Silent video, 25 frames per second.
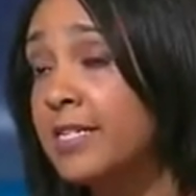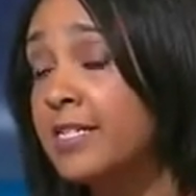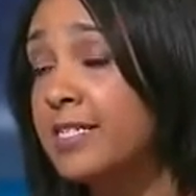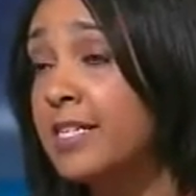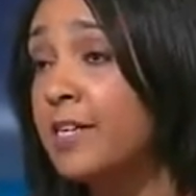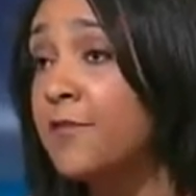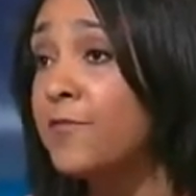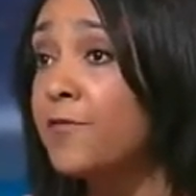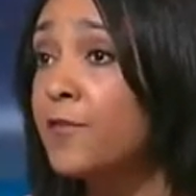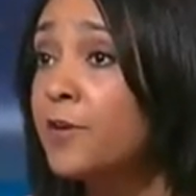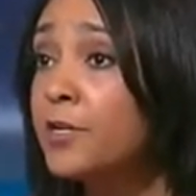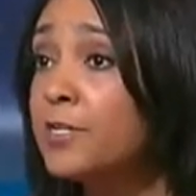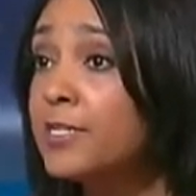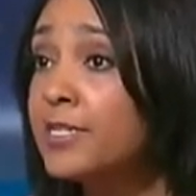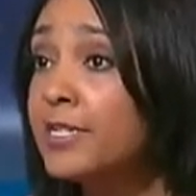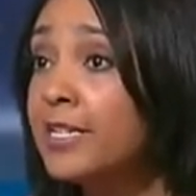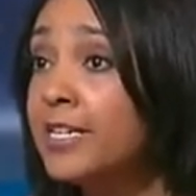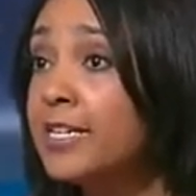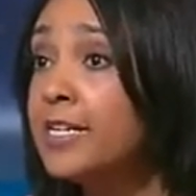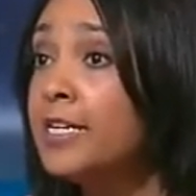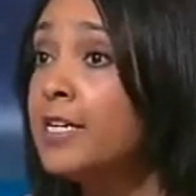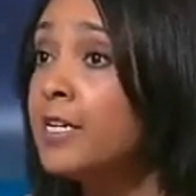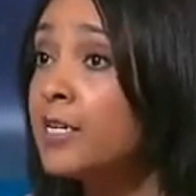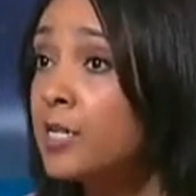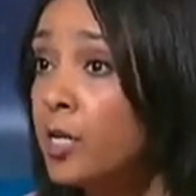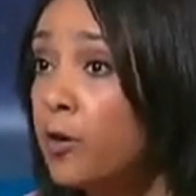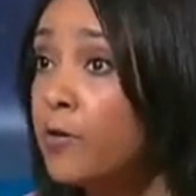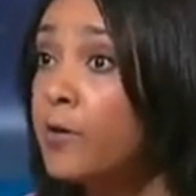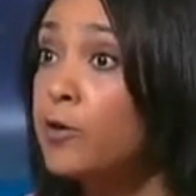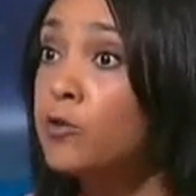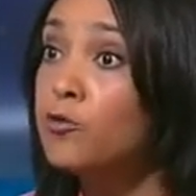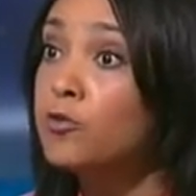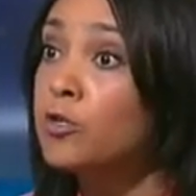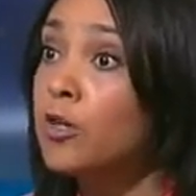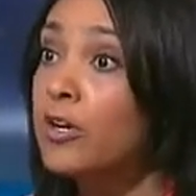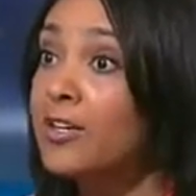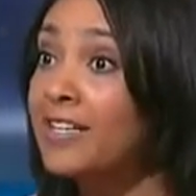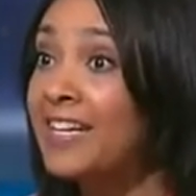They say, firstly,
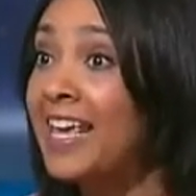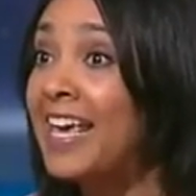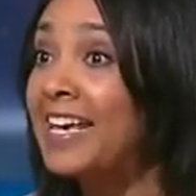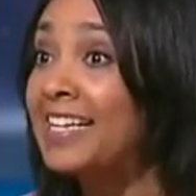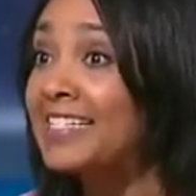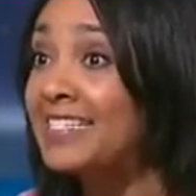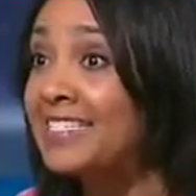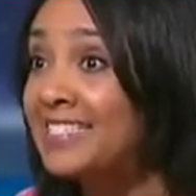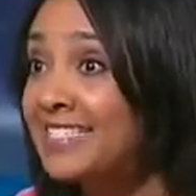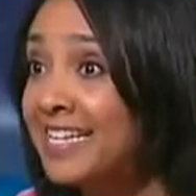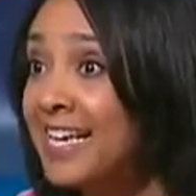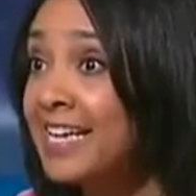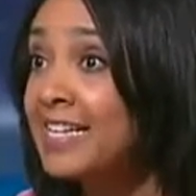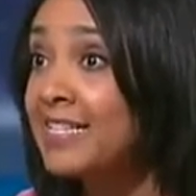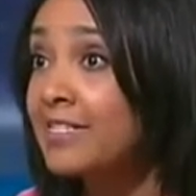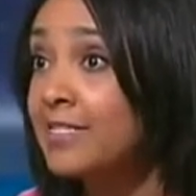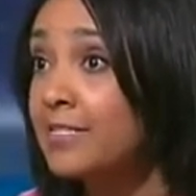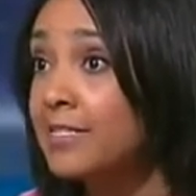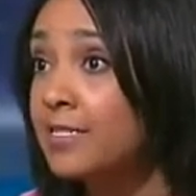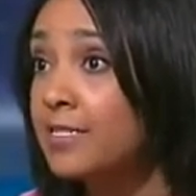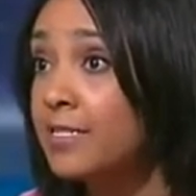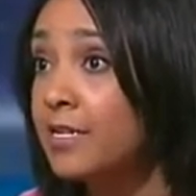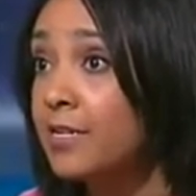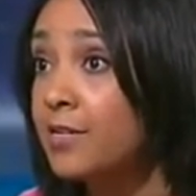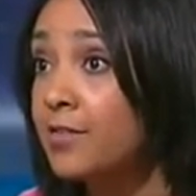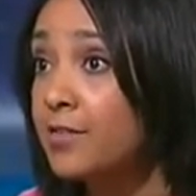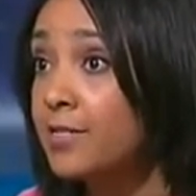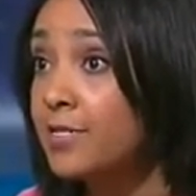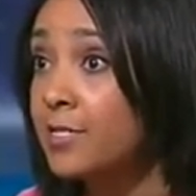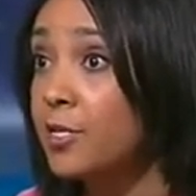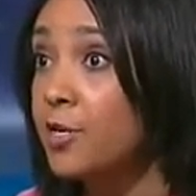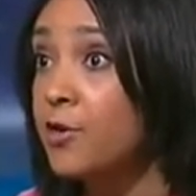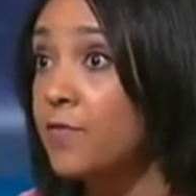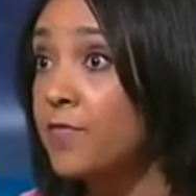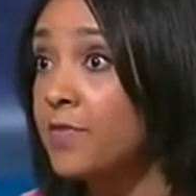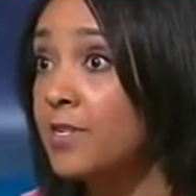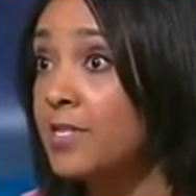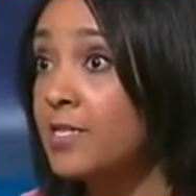going online extends the
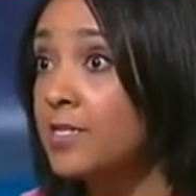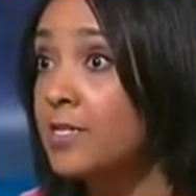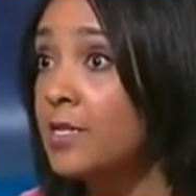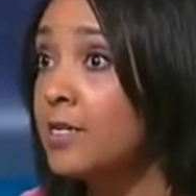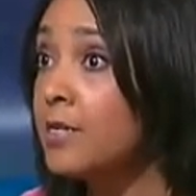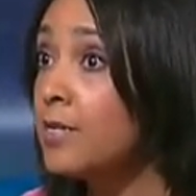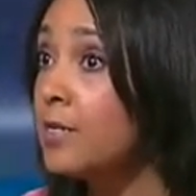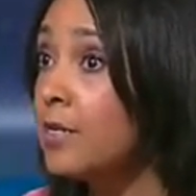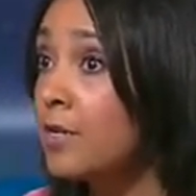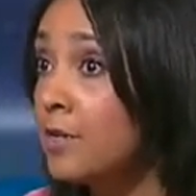service